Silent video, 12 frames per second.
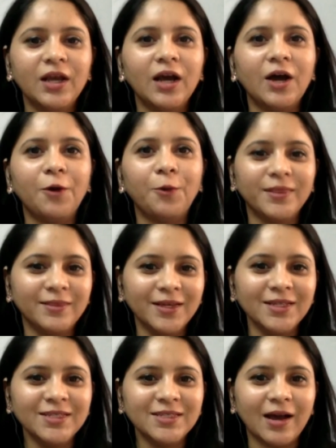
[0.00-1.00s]
With
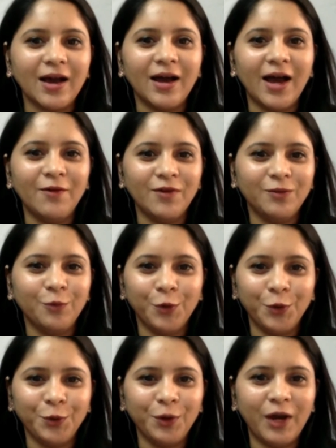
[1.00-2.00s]
this, I will
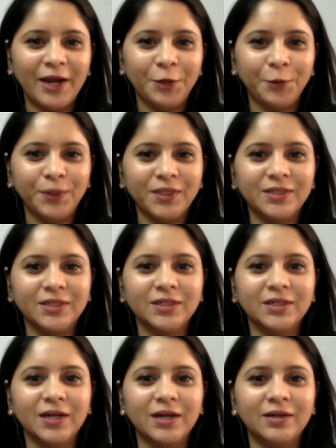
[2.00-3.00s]
want to hand over
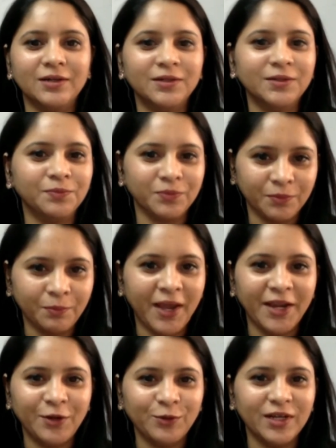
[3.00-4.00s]
the
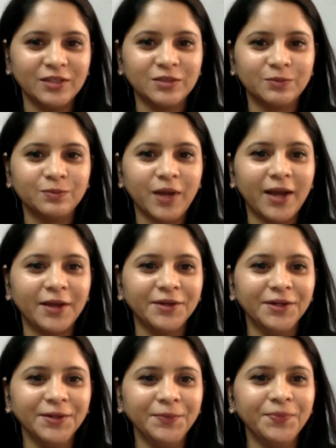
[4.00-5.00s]
mic to the
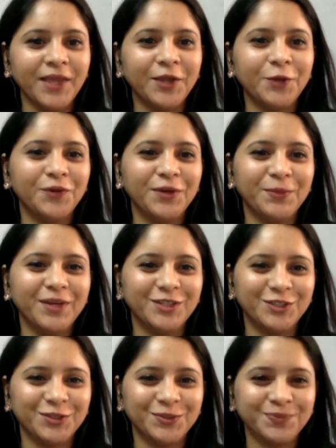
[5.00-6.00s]
anchor. Thank you very much.